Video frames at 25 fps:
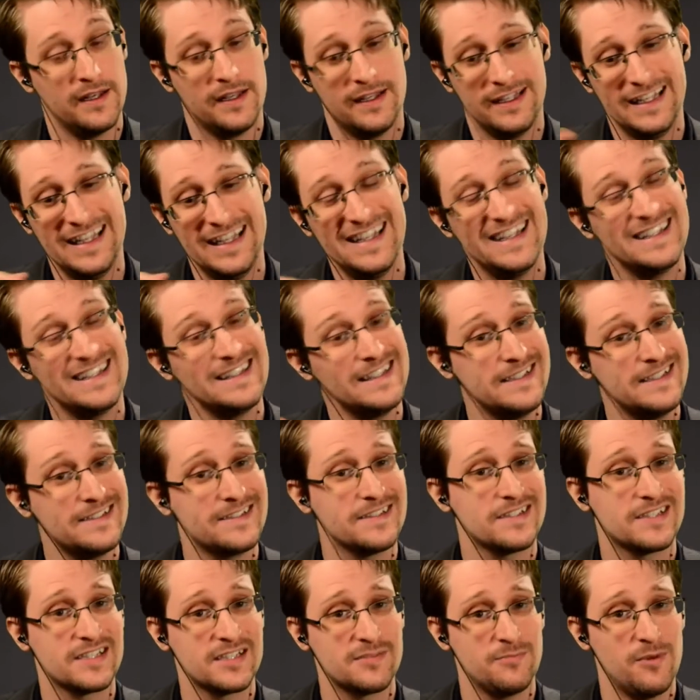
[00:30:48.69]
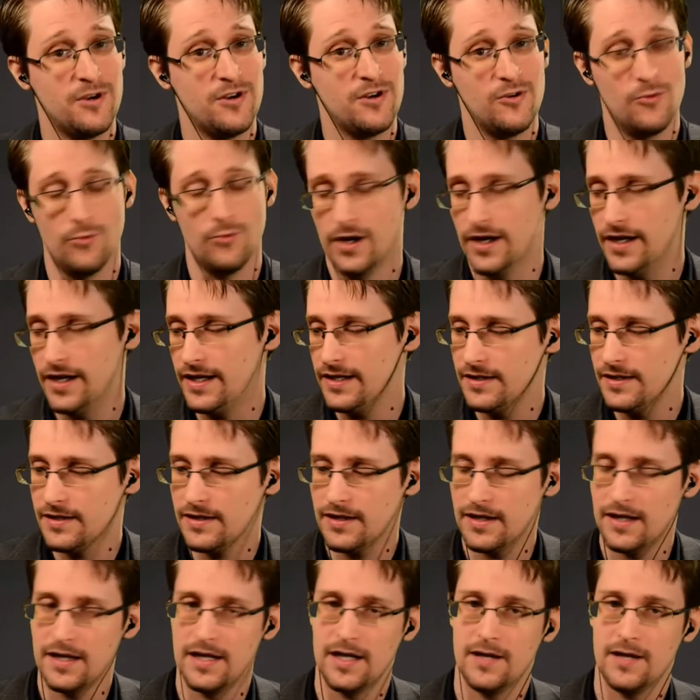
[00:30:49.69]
and in at least a small way,